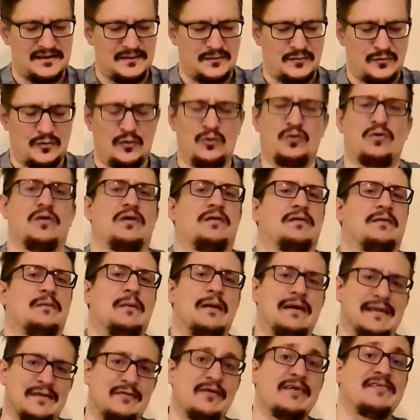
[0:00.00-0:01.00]

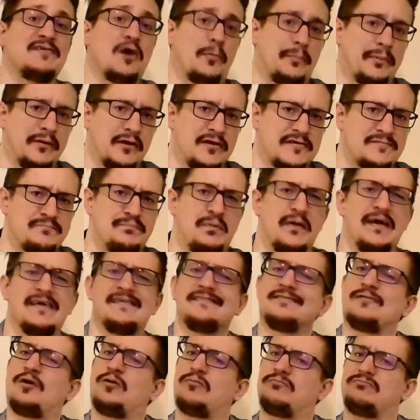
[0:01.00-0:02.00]
Well, there is hoppiness, but it's
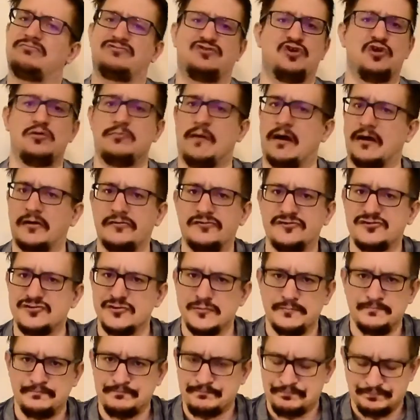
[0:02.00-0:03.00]
not too much.
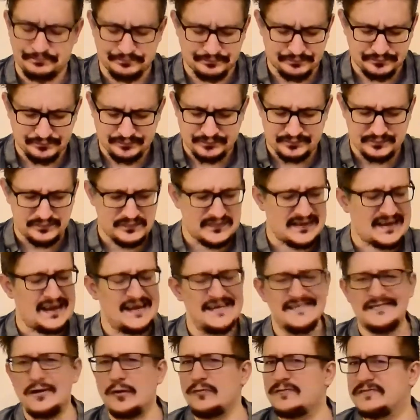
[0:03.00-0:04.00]

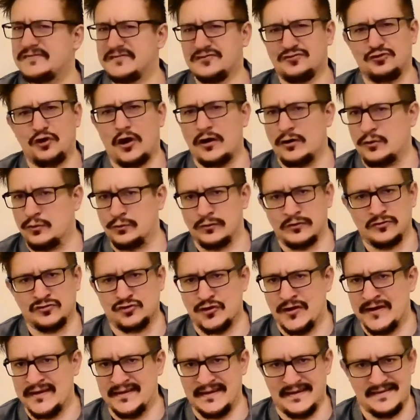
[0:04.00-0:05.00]
There's no struggle to
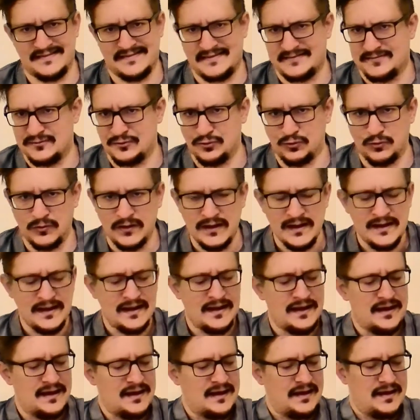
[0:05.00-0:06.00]
drink this at all.
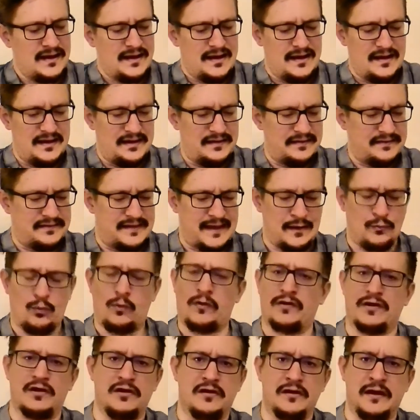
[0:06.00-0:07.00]
They
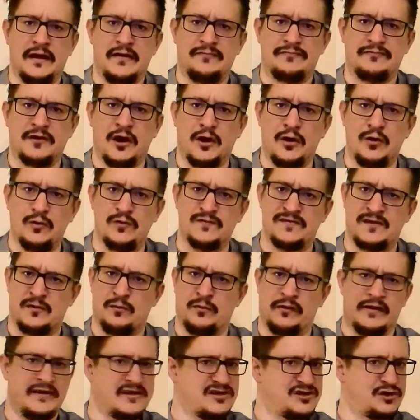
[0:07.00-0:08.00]
want you to have loads, they
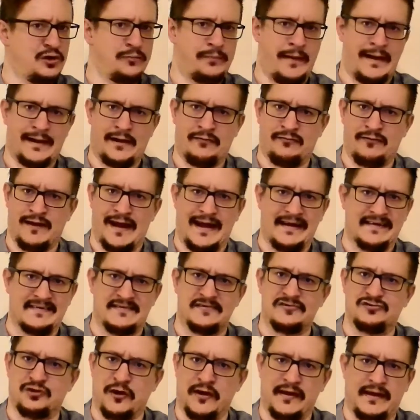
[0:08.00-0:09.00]
want you to chill back and relax and
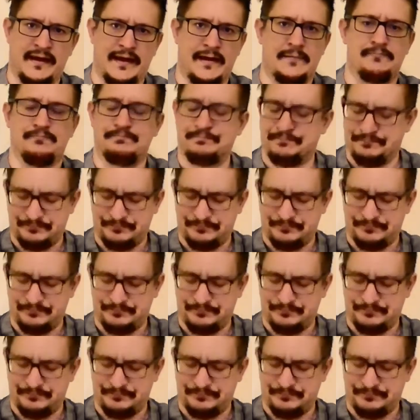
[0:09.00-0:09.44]
drink it.